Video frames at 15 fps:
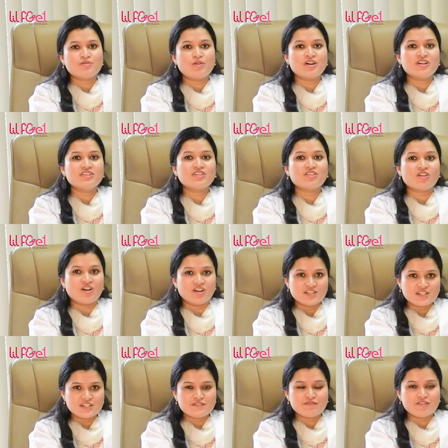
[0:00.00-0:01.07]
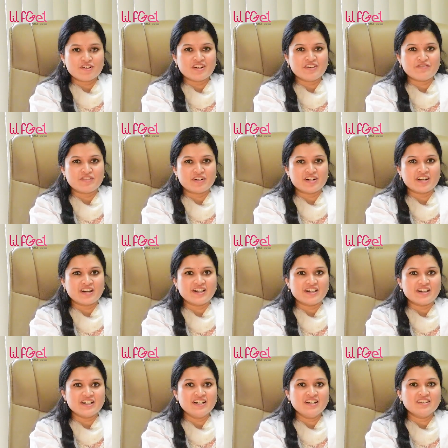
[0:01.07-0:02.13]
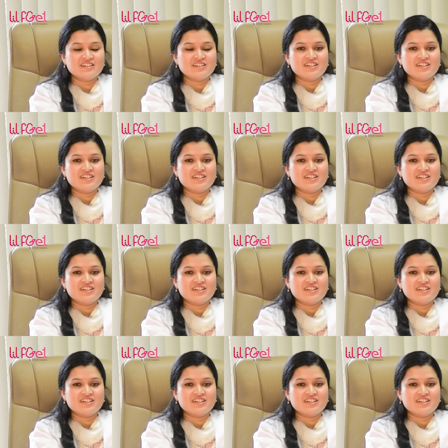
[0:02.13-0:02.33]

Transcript: what are the causes for infertility?